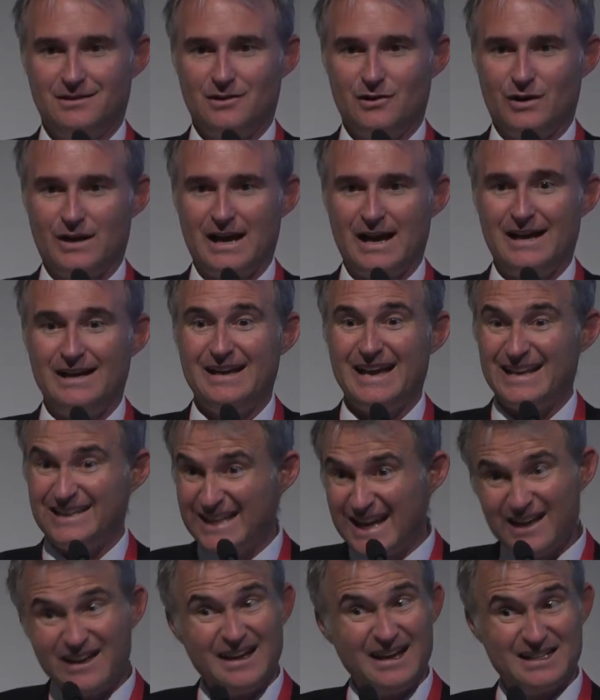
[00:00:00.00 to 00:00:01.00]
okay? And
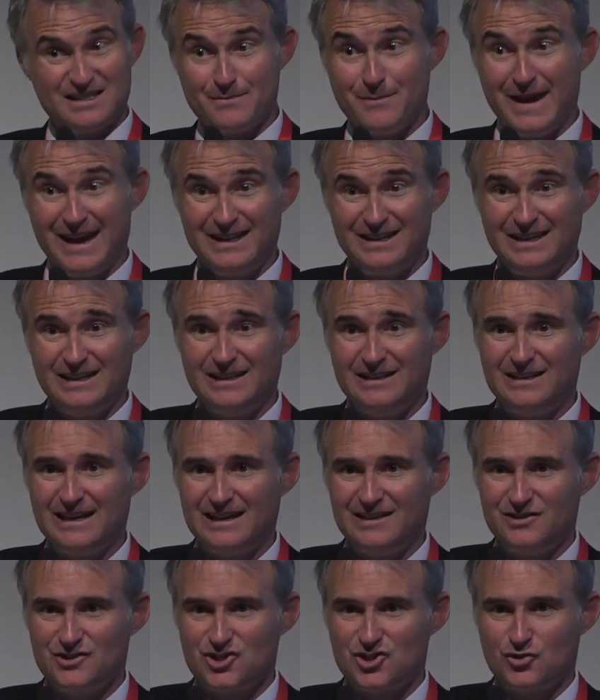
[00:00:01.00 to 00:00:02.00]
yet it's mandated
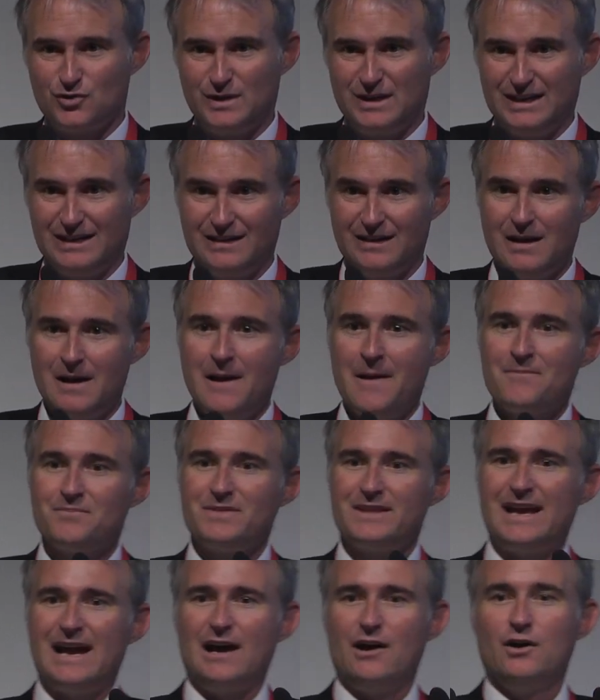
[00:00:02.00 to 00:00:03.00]
that you screen.
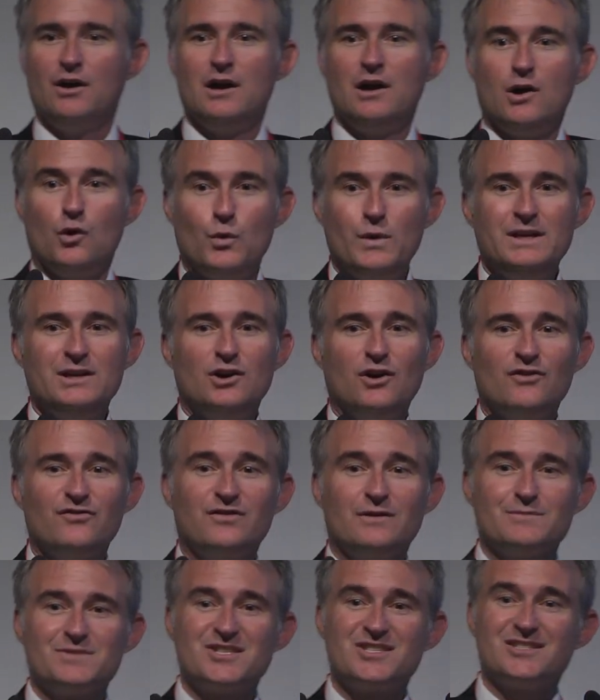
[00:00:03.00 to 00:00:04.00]
Now, we know
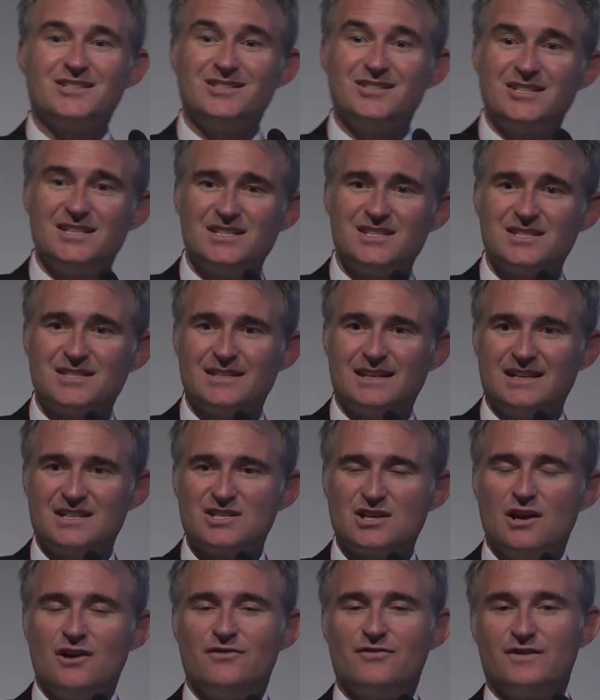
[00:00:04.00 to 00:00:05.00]
from
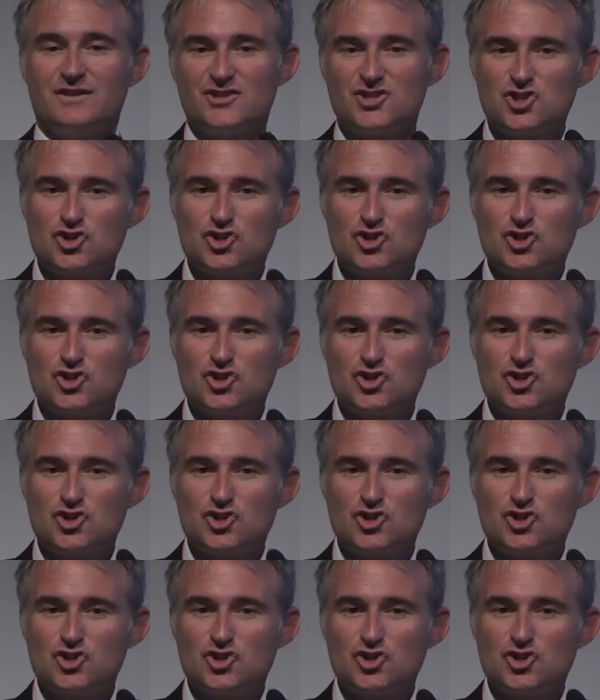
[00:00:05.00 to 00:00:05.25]
statistics for a